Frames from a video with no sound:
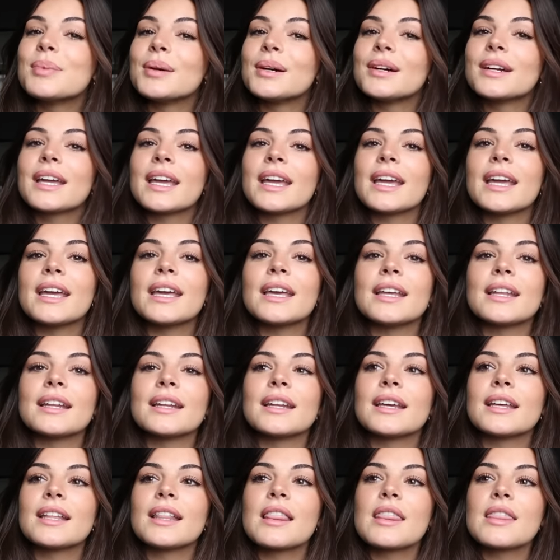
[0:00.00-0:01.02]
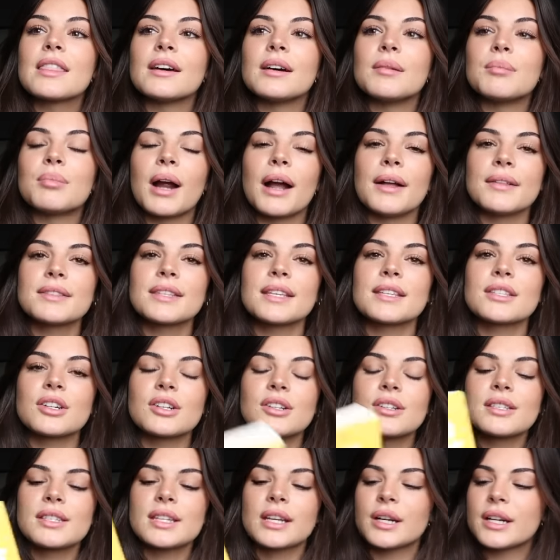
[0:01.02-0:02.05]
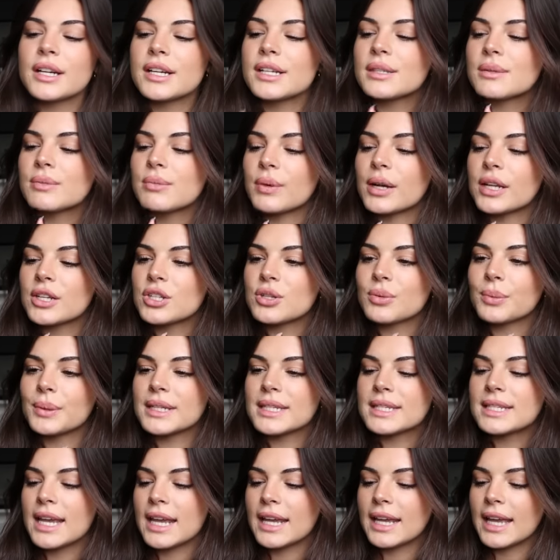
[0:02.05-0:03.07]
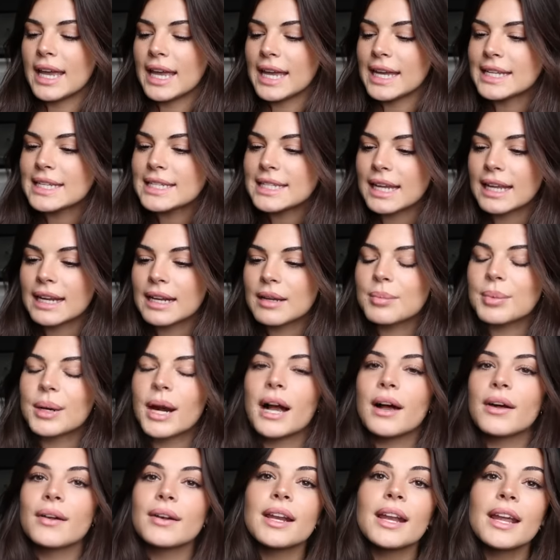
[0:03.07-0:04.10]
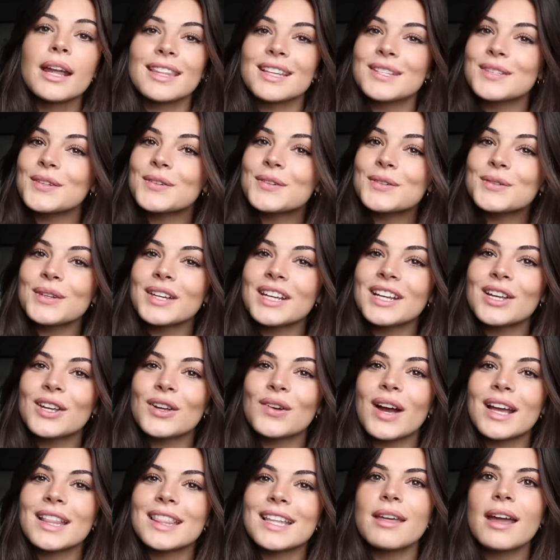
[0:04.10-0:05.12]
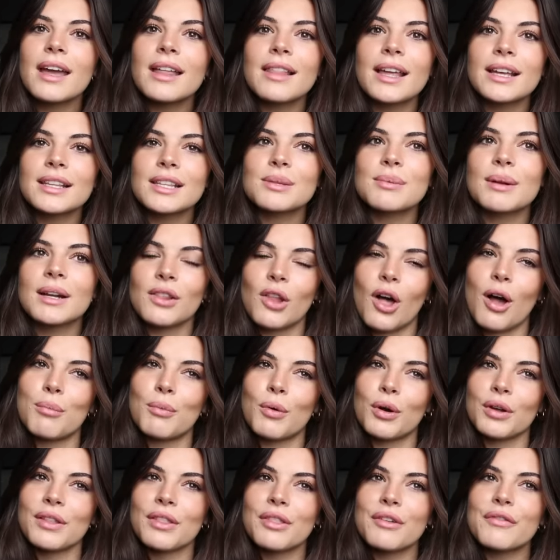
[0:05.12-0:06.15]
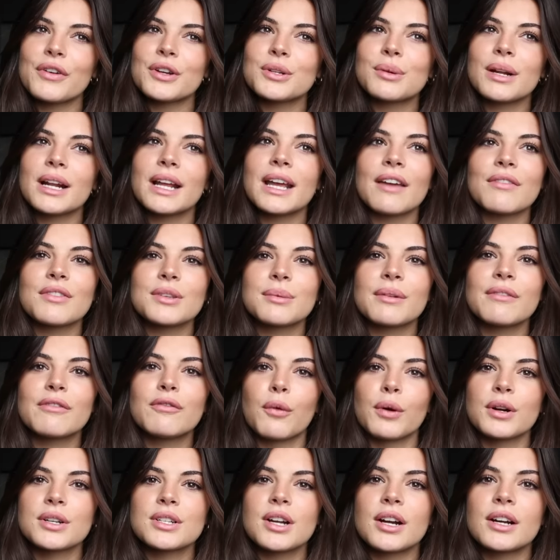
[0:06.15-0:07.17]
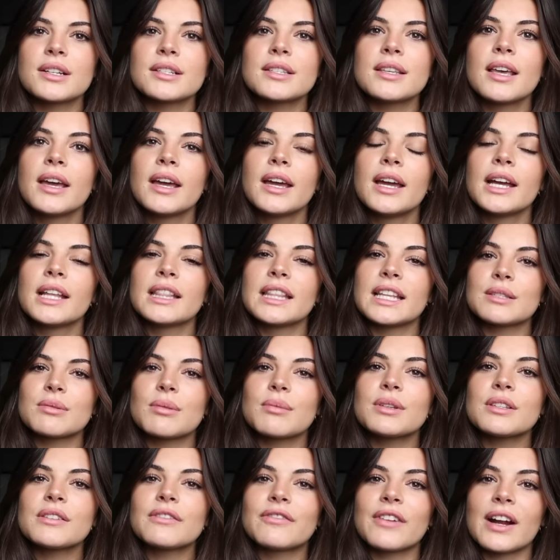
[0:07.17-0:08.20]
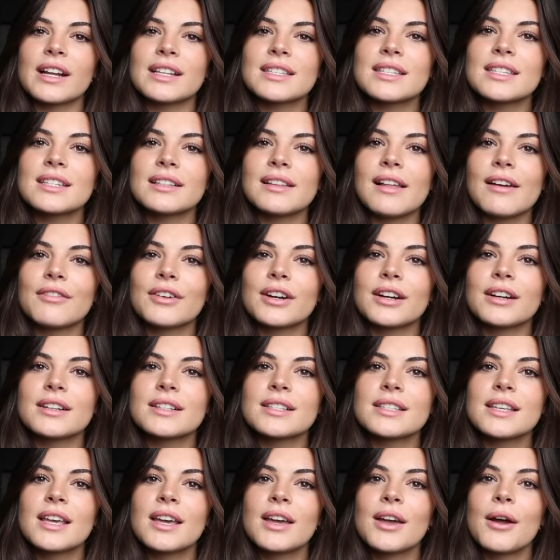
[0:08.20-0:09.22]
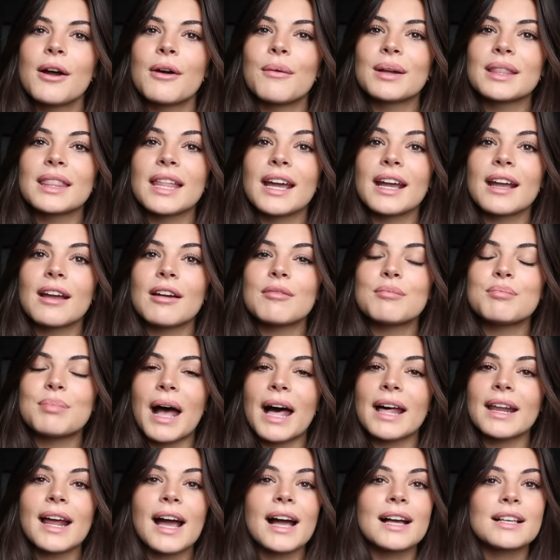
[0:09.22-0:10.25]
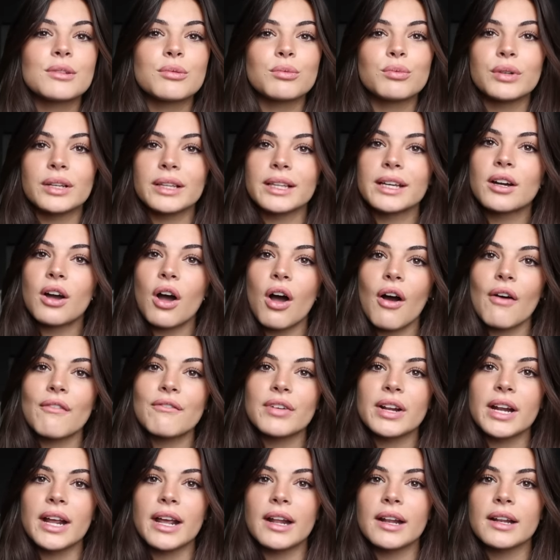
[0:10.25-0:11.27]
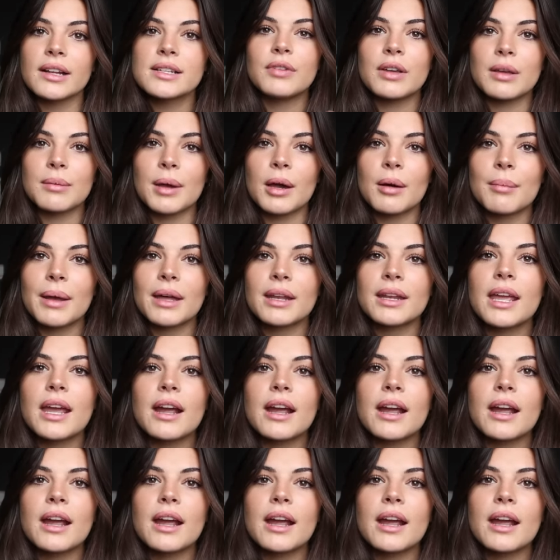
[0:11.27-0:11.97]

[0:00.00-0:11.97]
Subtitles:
book in the Brown Sisters series, which was Take a Hint, Danny Brown. This one was really cute. I think I like this one a lot more than the first one. I gave this one 4 stars. This one was Friends to Lovers with like badass, really confident female man